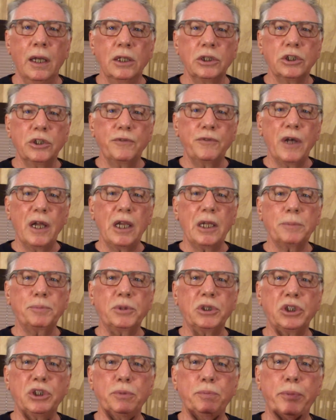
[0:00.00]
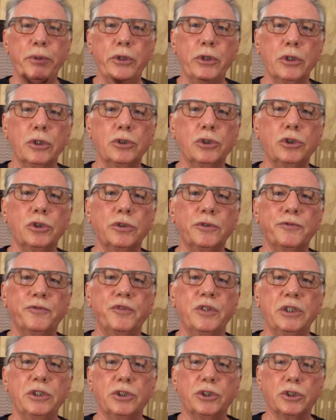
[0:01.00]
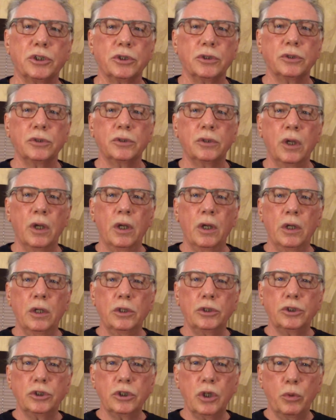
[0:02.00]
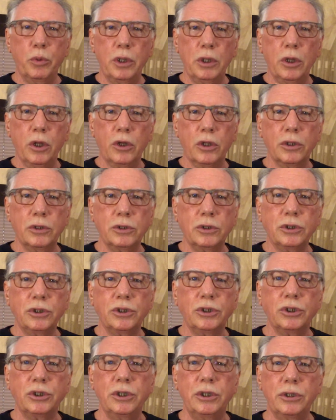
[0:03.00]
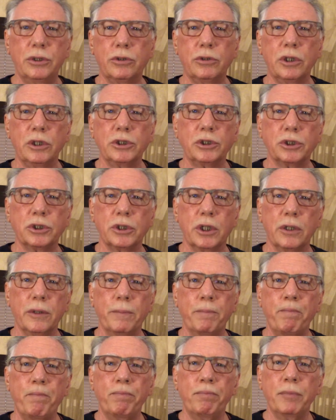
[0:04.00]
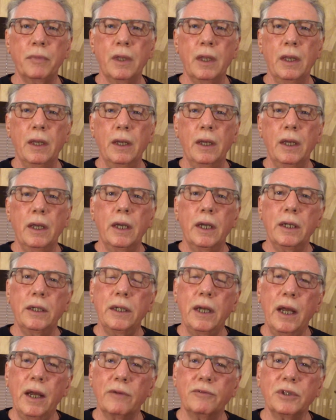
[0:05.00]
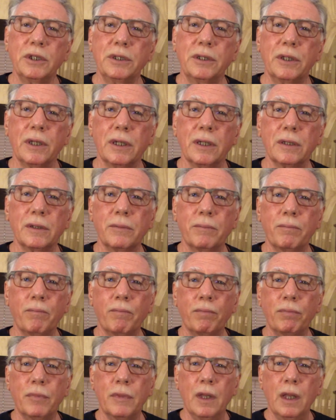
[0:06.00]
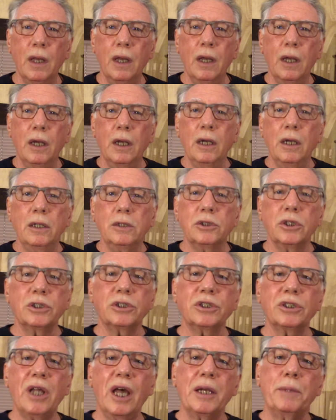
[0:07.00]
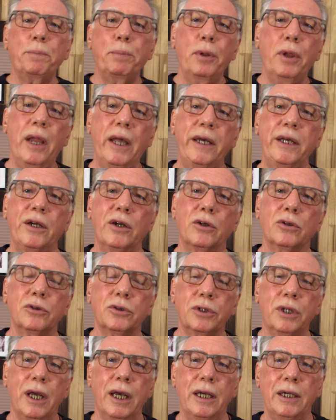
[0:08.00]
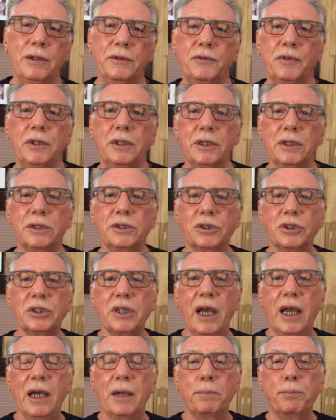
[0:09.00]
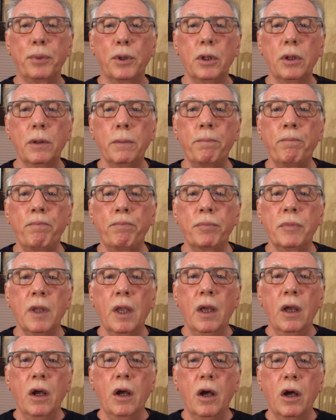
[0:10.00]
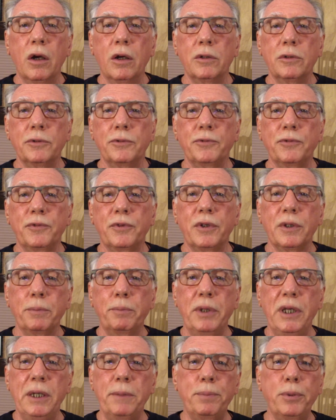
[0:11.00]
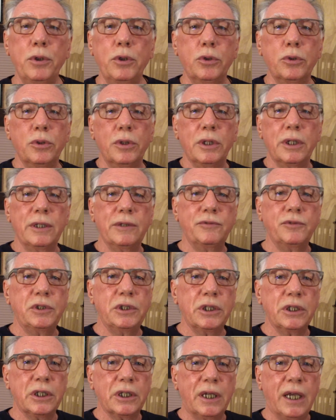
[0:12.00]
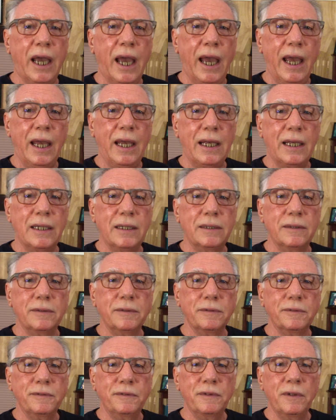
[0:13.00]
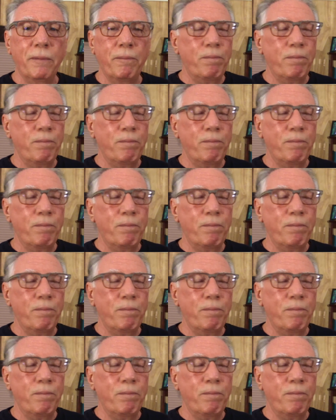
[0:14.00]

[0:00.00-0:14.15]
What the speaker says: develop spiritual vision, so we learn to see Krishna in everything. Just like Plato gave the example of the people who lived in a cave